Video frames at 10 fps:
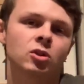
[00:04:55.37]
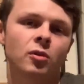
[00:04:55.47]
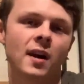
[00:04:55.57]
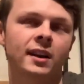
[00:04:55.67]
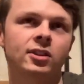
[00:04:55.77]
It
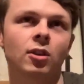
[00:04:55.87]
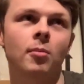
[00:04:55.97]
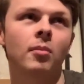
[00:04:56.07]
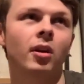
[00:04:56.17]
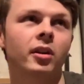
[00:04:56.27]
sort of had its
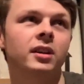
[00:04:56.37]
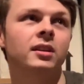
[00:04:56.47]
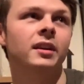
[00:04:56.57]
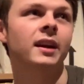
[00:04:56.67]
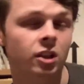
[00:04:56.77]
own
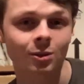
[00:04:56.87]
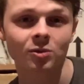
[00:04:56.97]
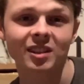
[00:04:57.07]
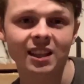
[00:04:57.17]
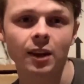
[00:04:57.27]
mind. In
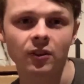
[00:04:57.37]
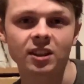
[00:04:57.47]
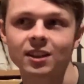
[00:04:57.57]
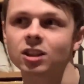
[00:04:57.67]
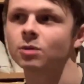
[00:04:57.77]
terms of a
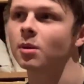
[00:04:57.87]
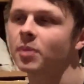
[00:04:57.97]
safety system,